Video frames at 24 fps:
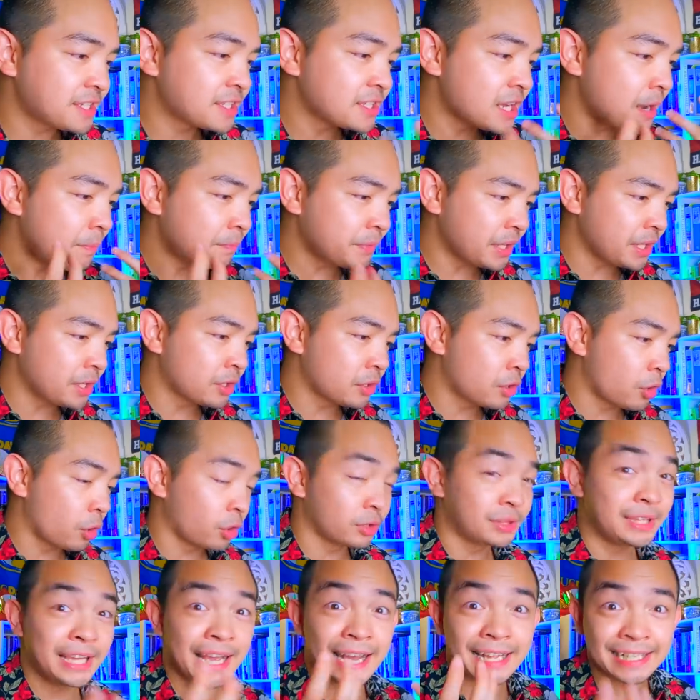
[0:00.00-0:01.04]
something
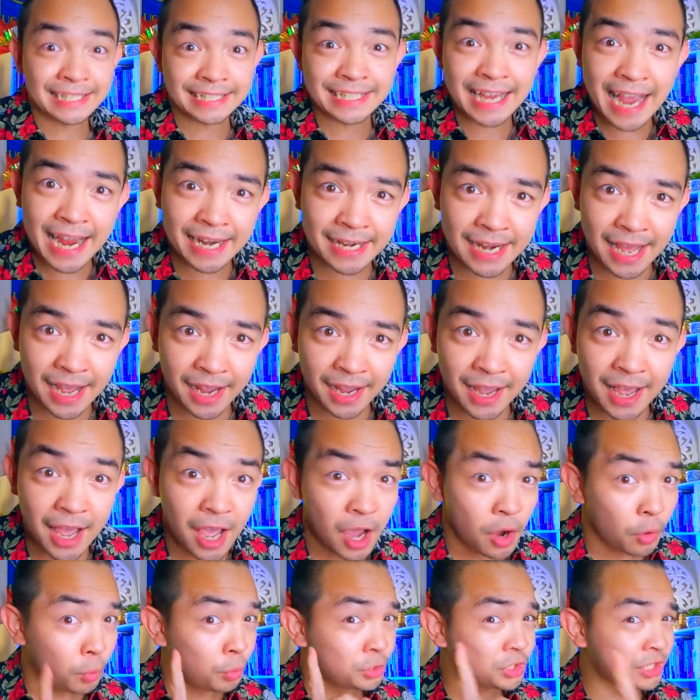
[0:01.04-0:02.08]
called the Anchanak,
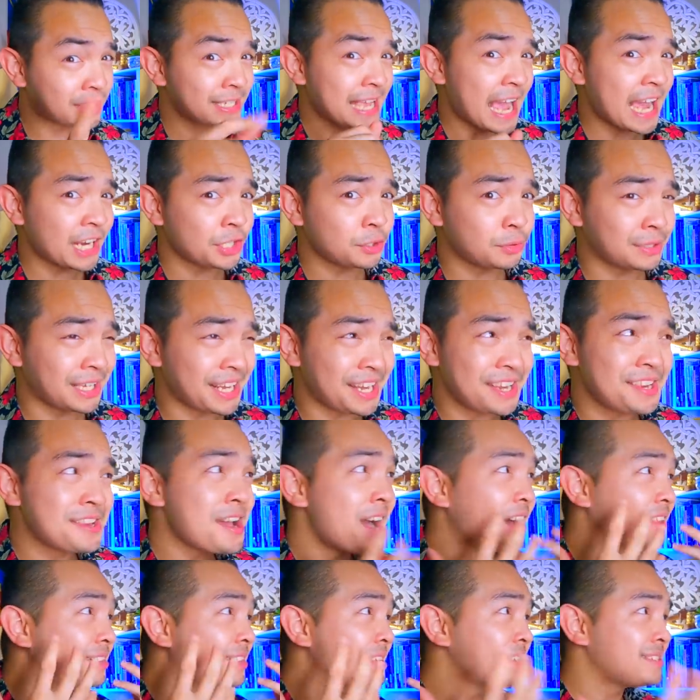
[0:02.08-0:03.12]
which is actually
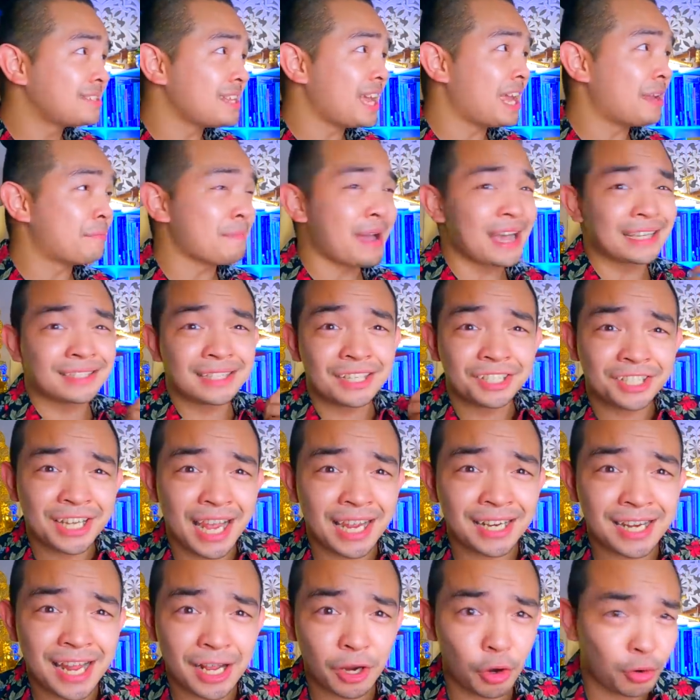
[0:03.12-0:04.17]
not the same as the
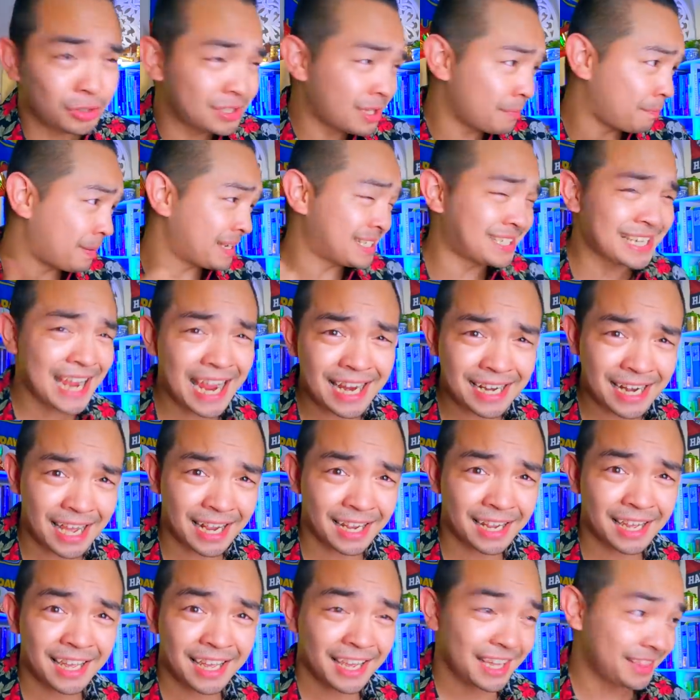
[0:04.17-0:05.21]
Chanak or the
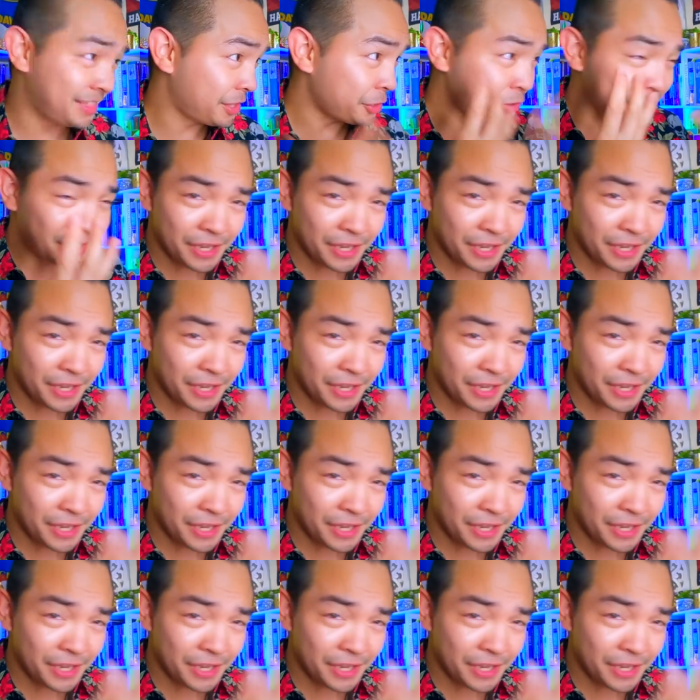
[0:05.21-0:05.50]
Pachanak. They're